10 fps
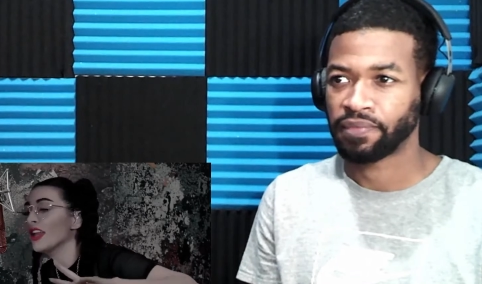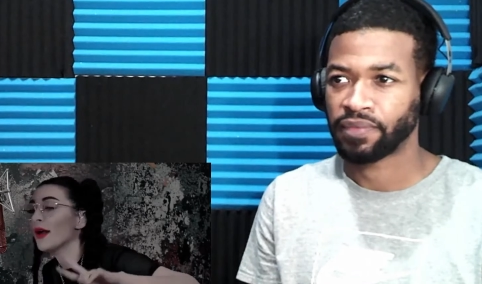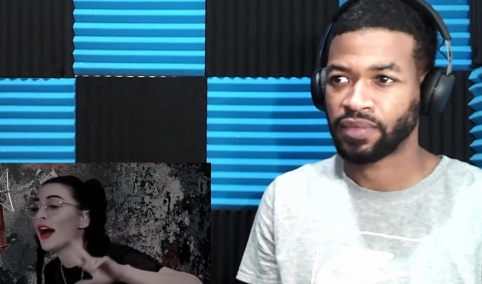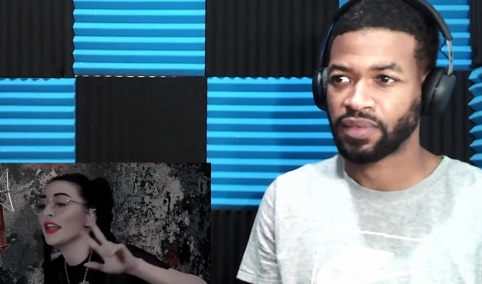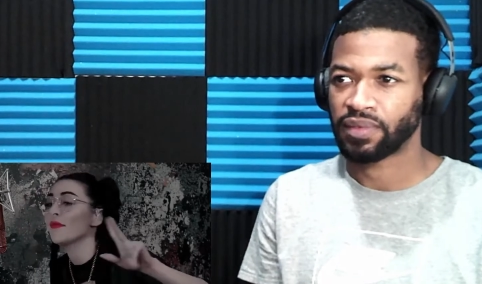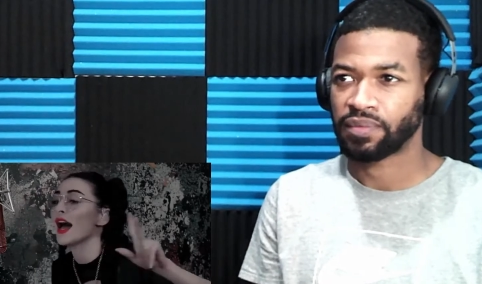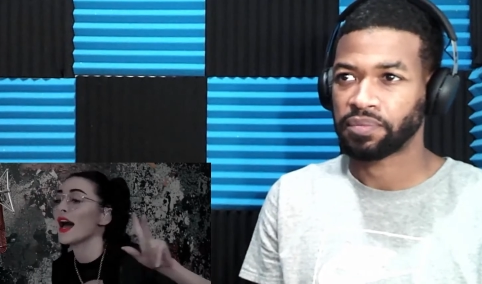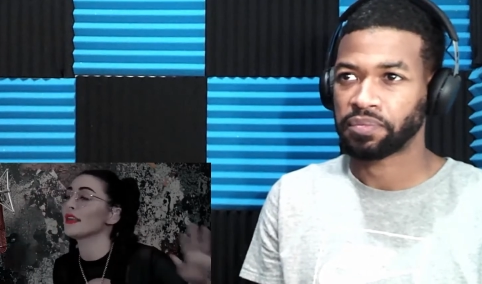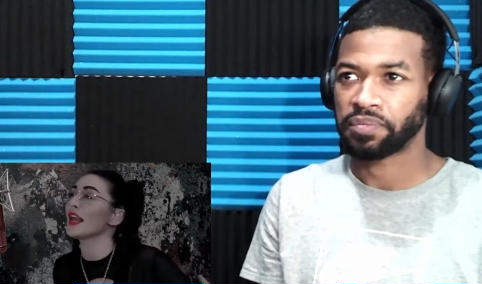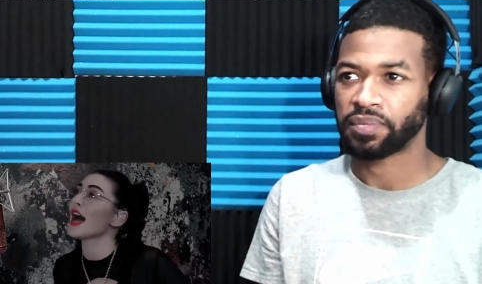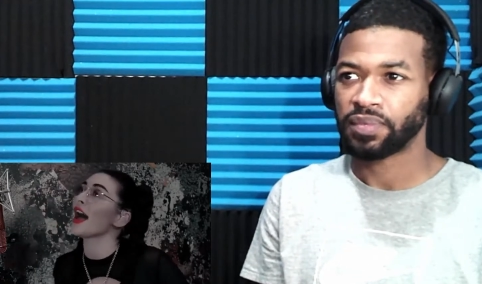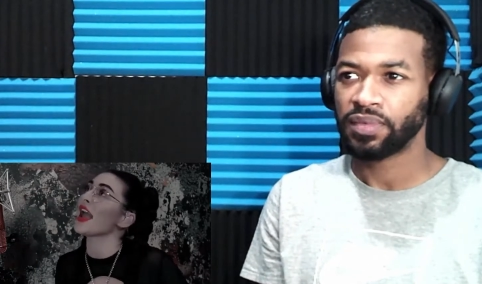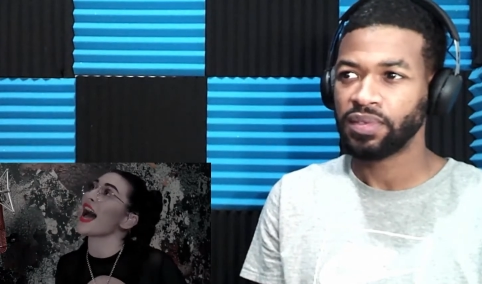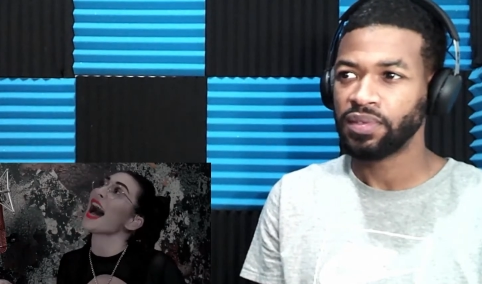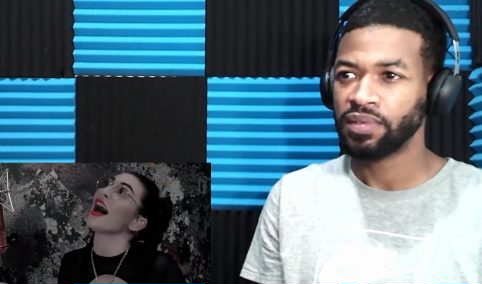Speaker 1: Everybody mad,
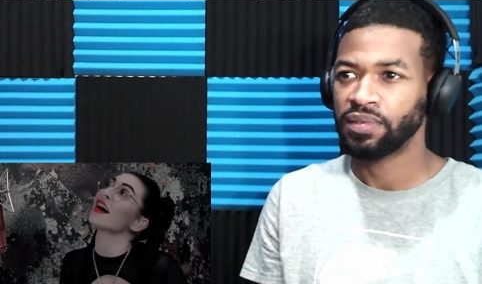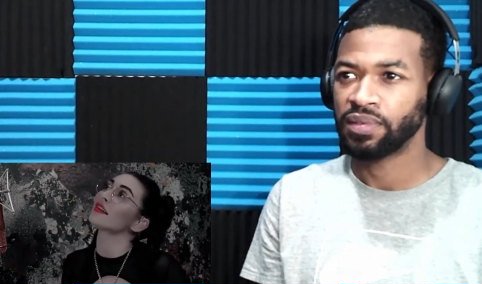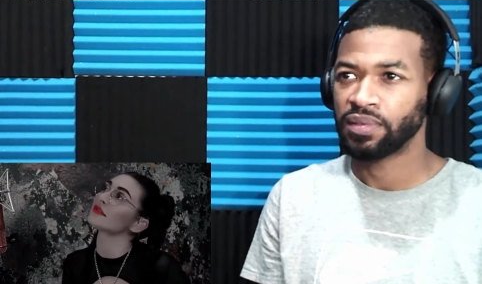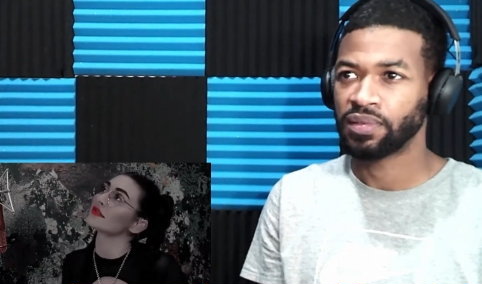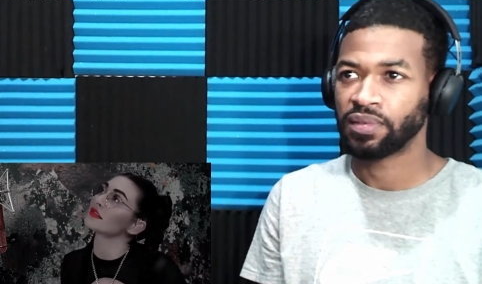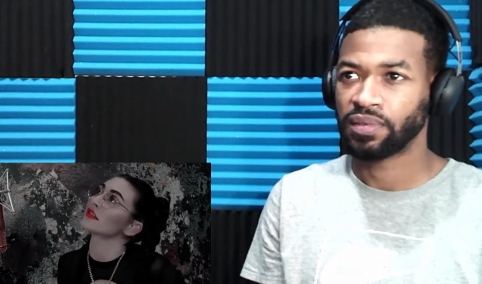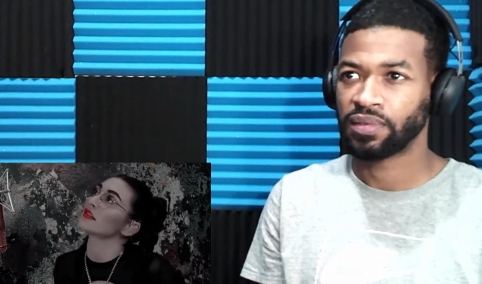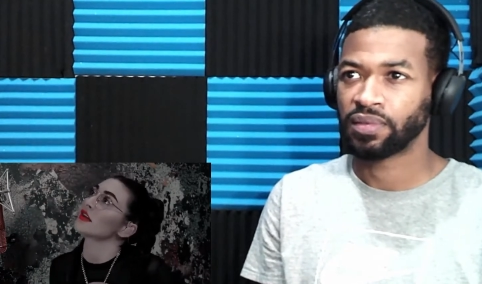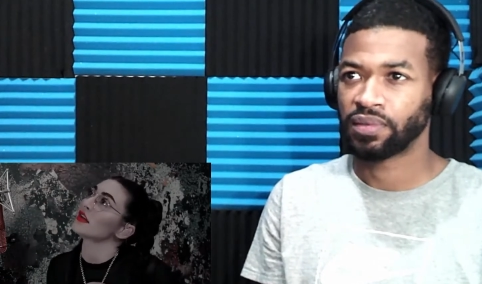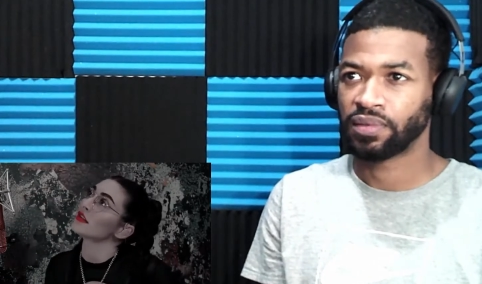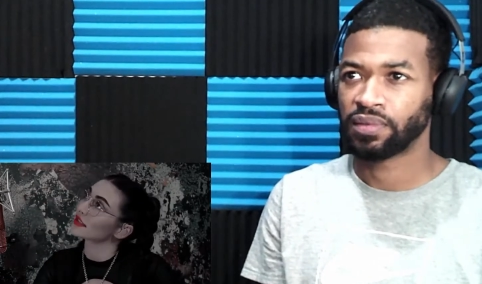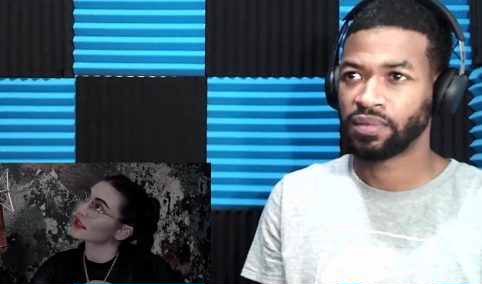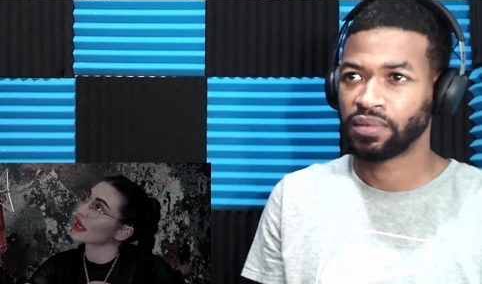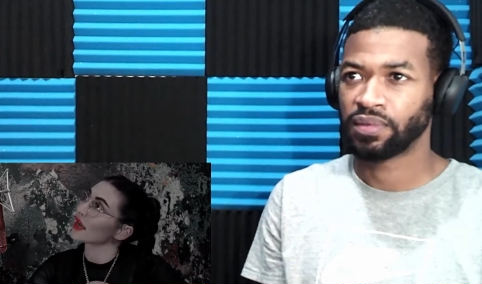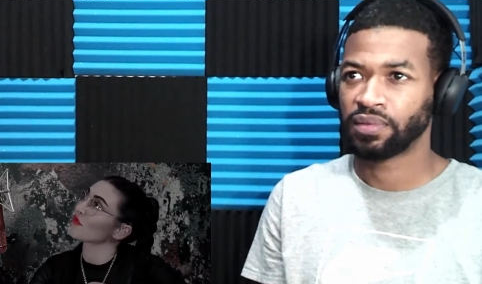yeah, yeah. The
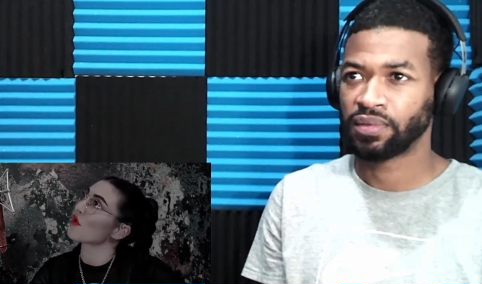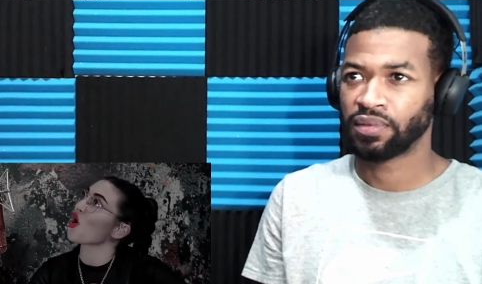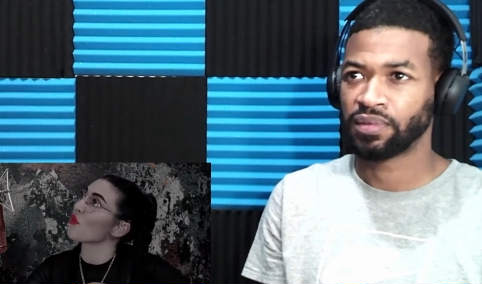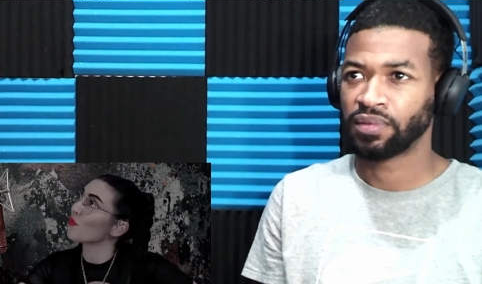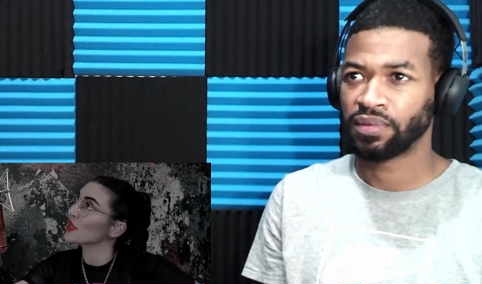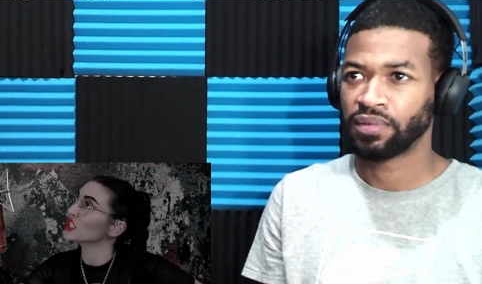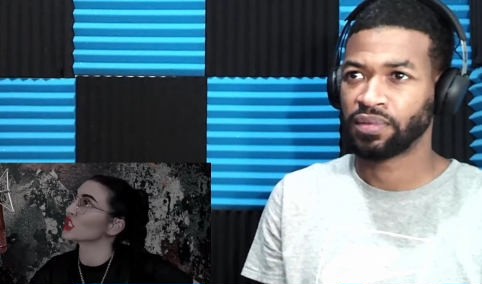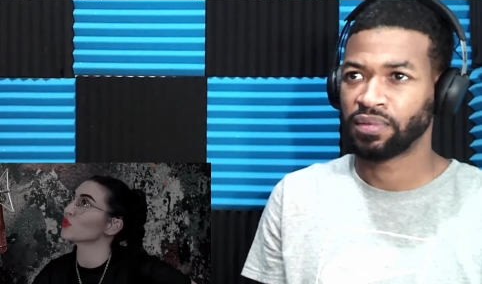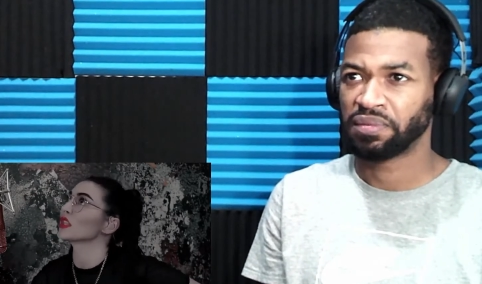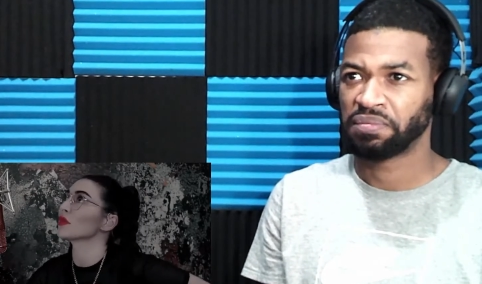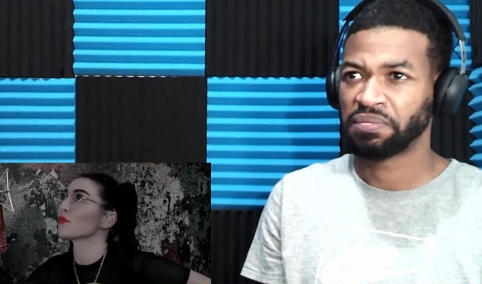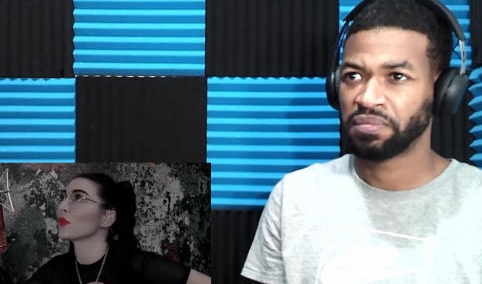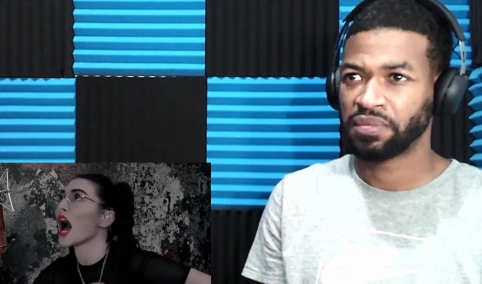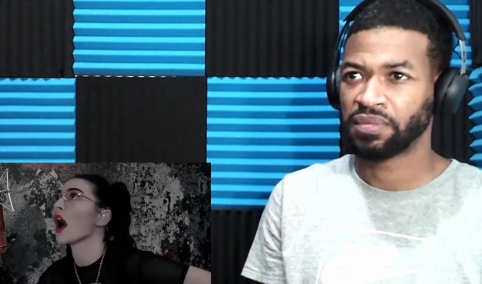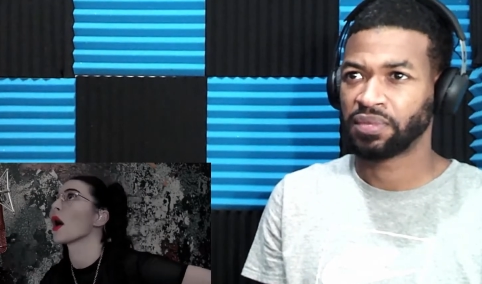same old bitches with the
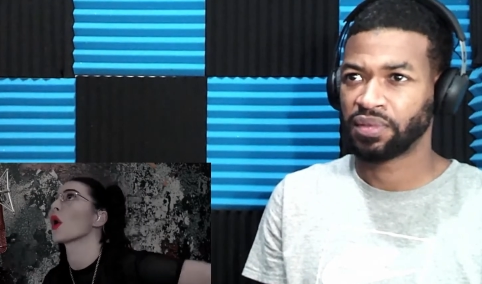block.